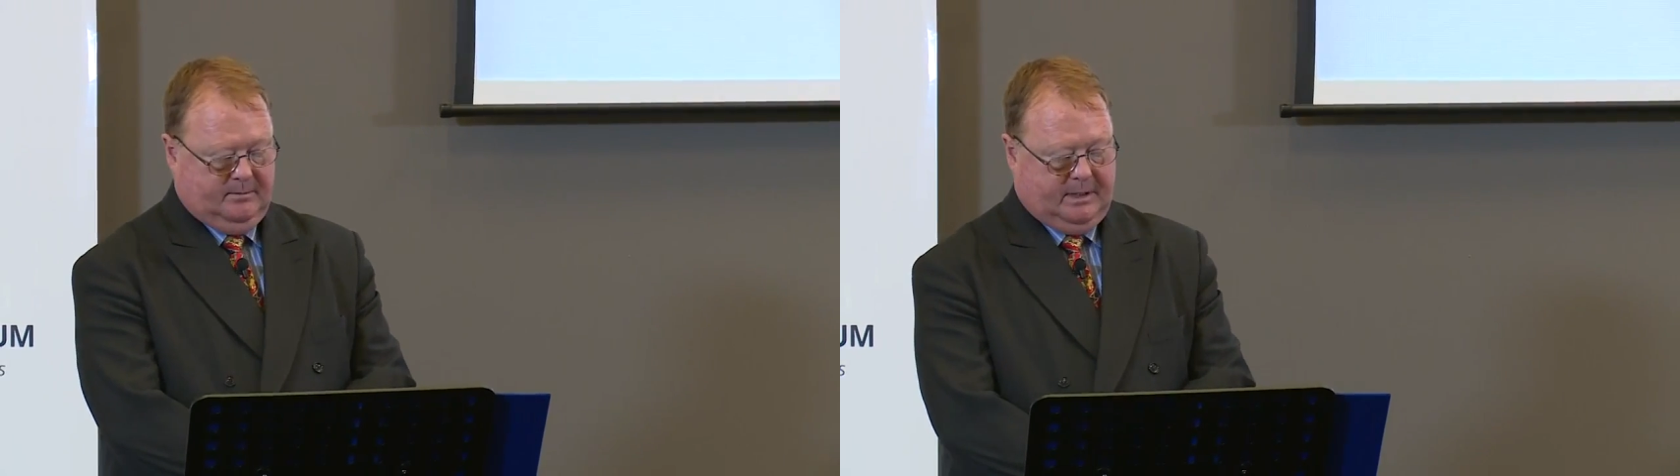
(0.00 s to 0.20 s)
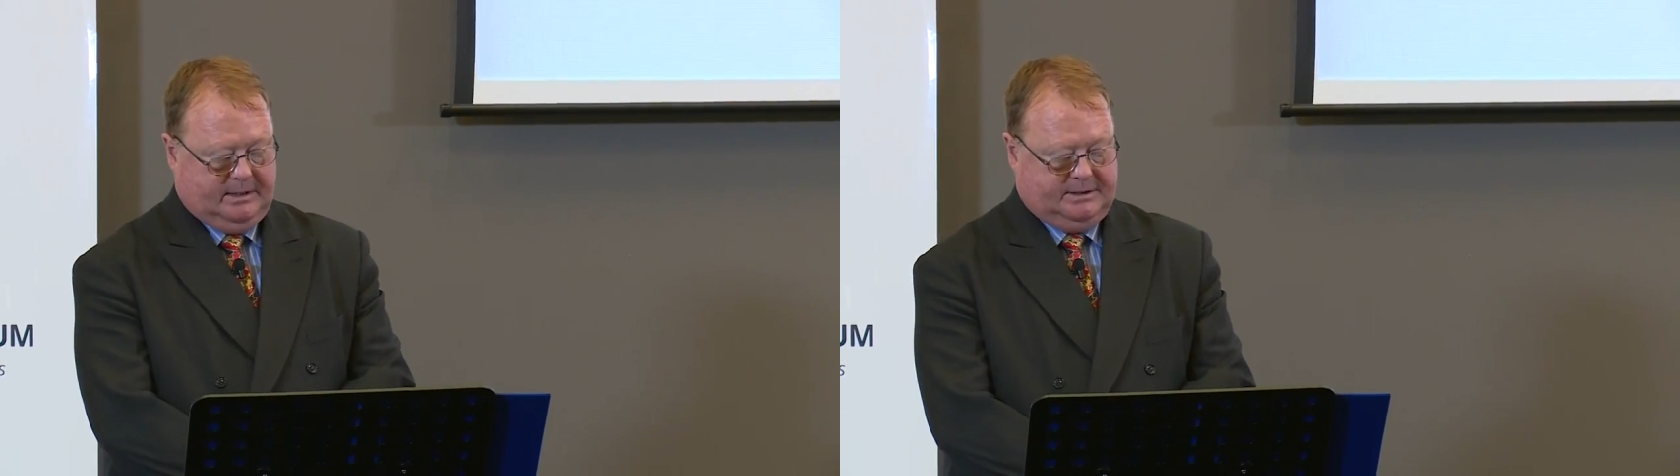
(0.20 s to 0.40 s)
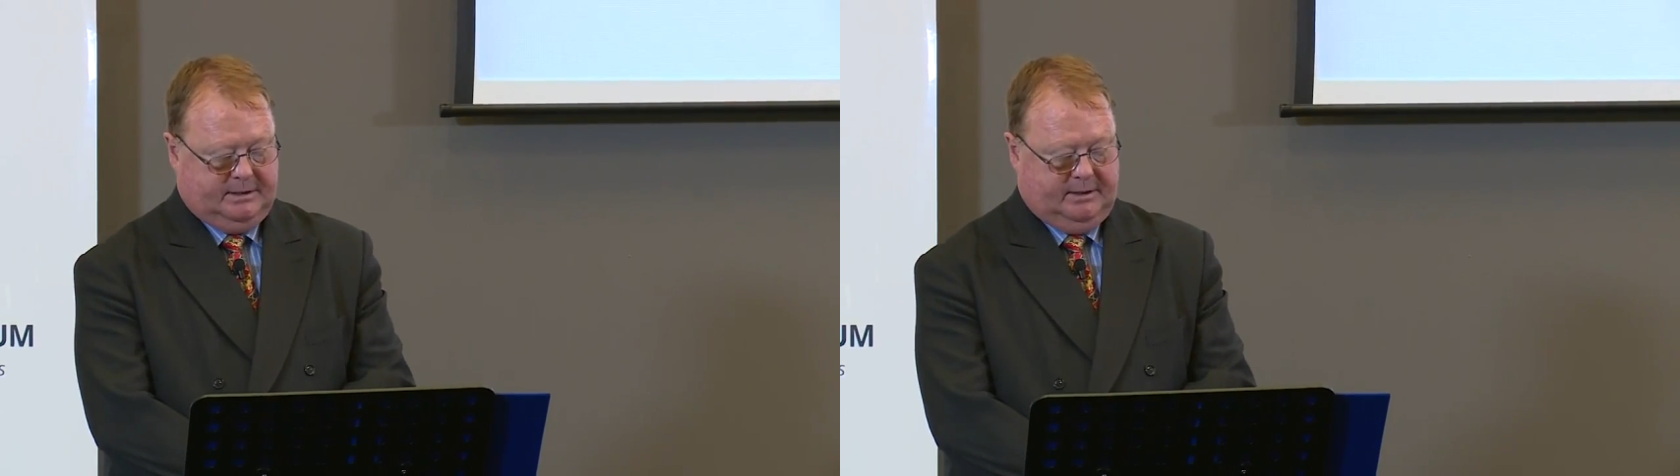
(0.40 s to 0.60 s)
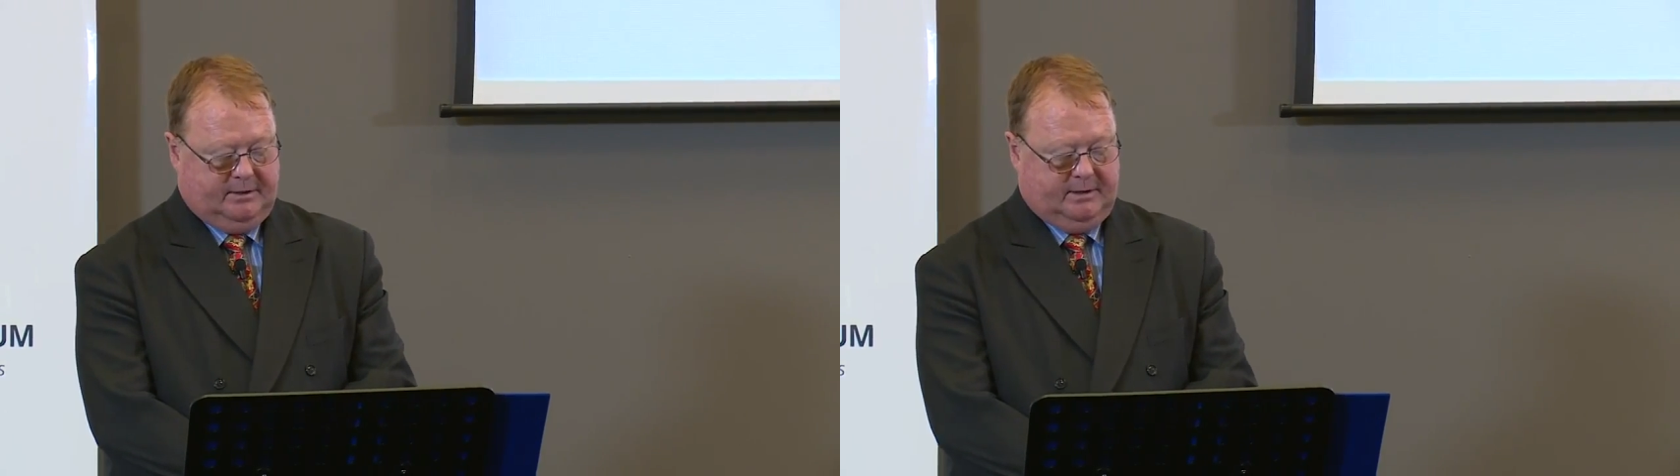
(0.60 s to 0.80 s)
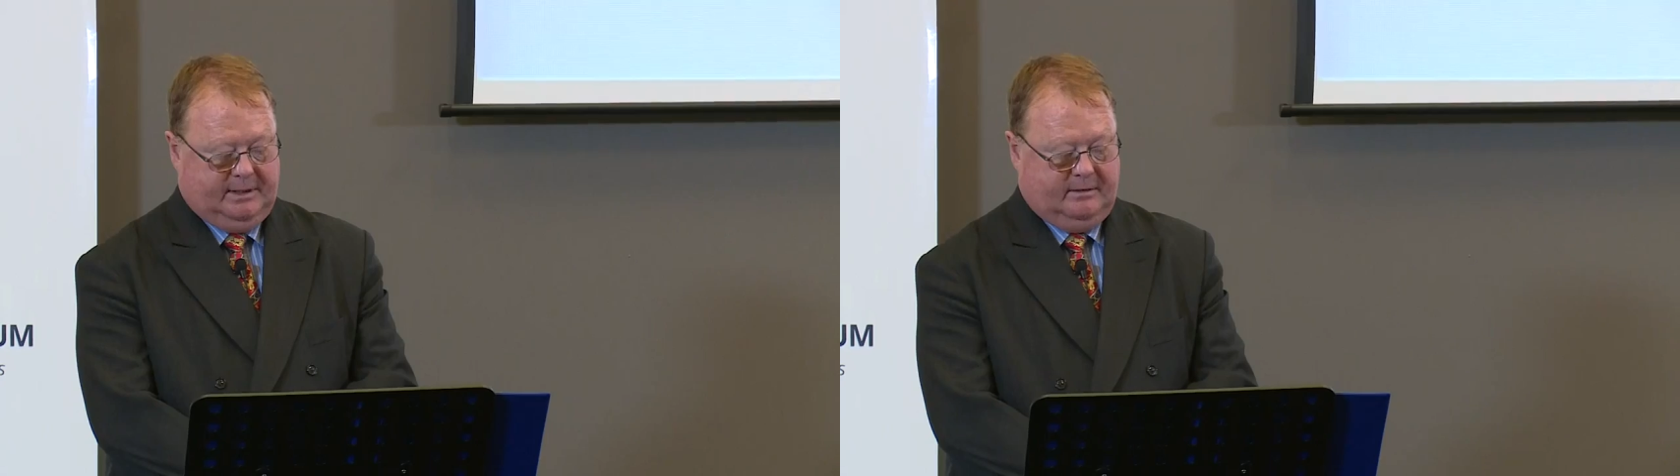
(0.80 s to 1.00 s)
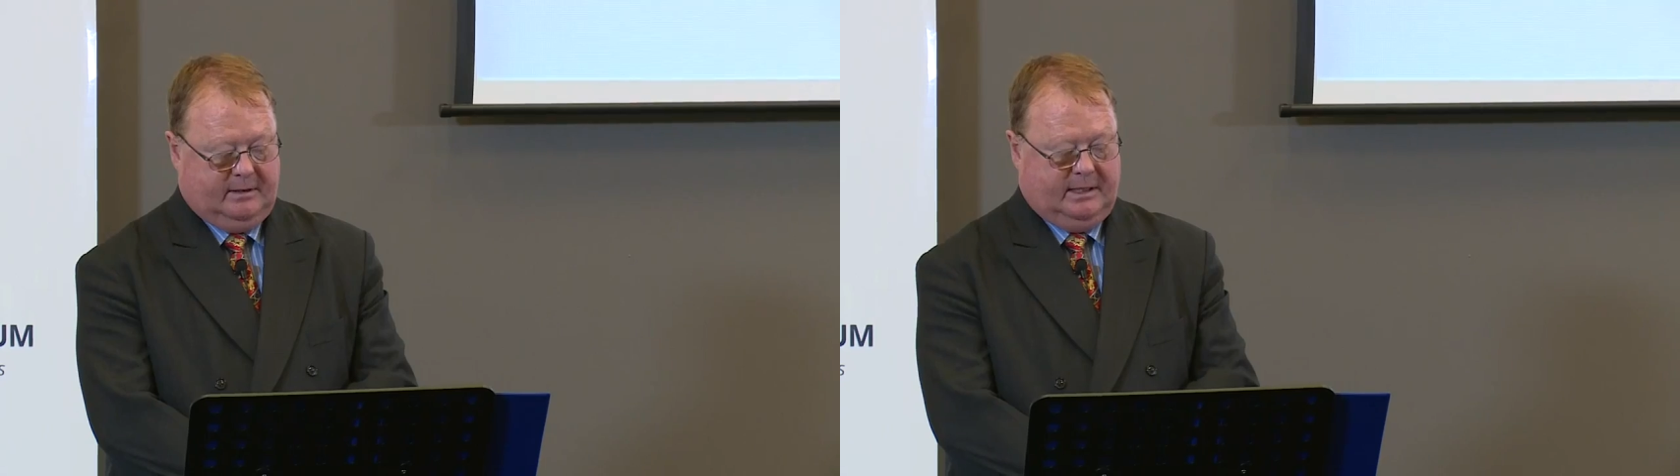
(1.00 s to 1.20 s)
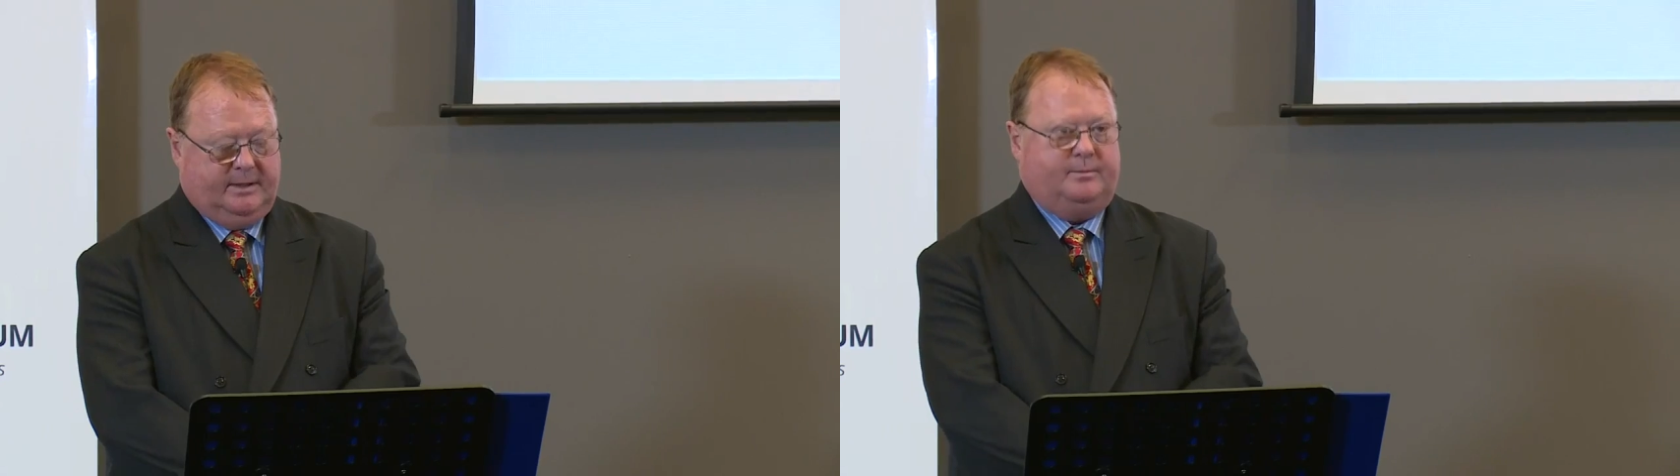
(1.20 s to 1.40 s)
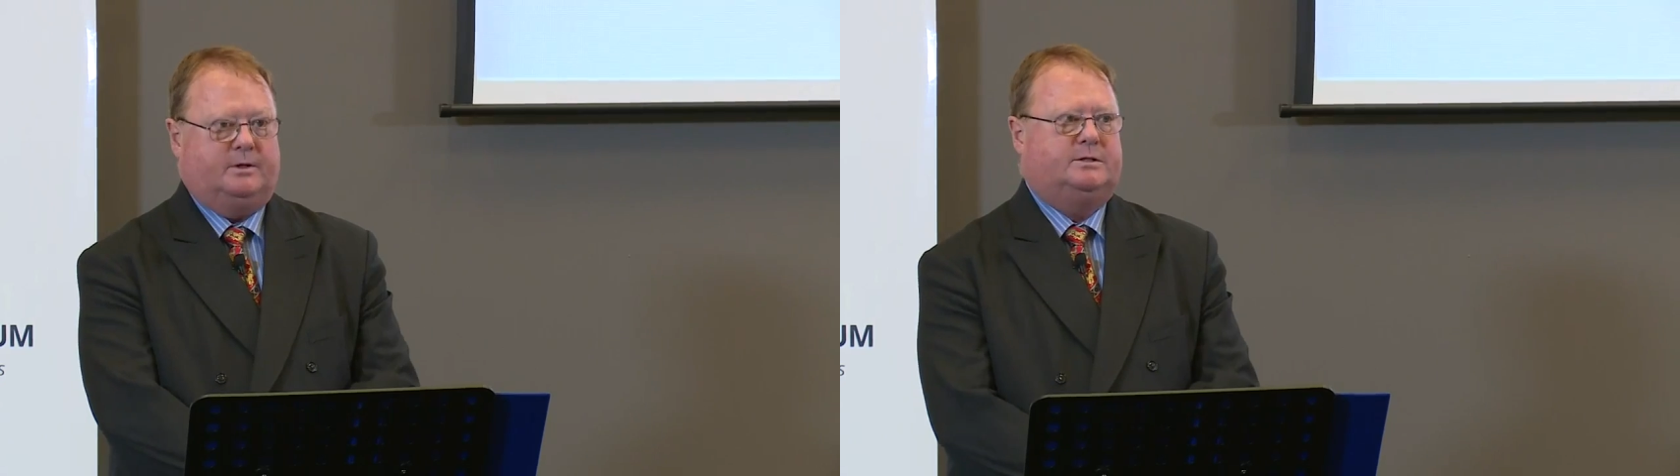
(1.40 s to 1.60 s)
but you'd agree there are
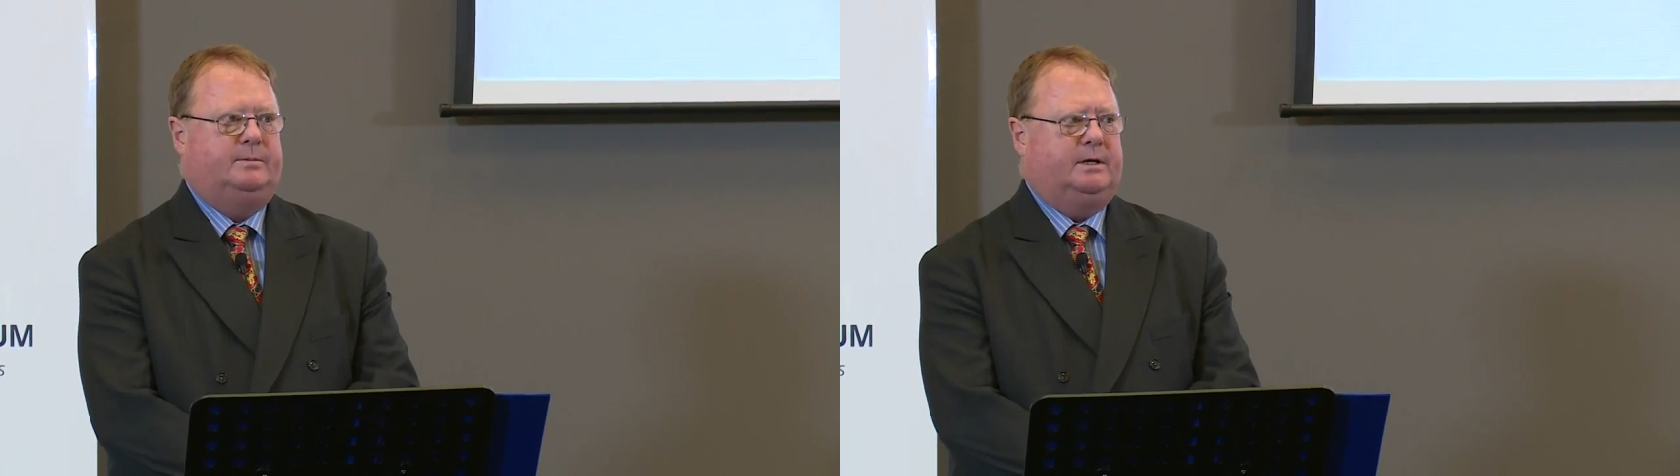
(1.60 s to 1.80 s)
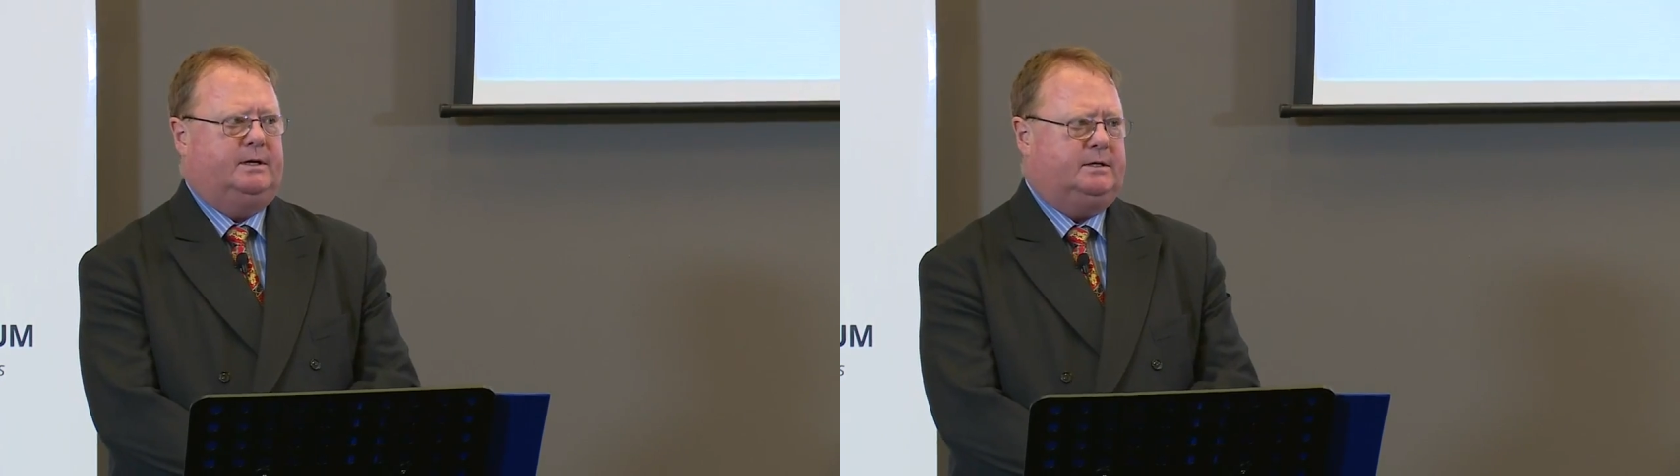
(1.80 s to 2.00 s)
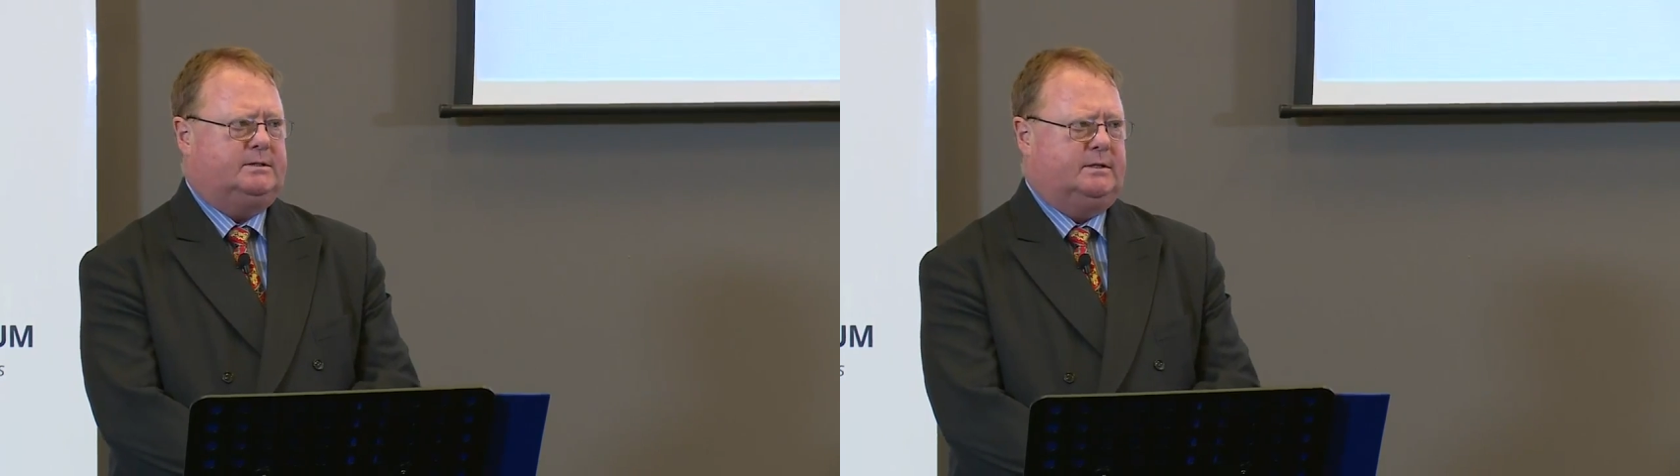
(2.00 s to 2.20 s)
other possibilities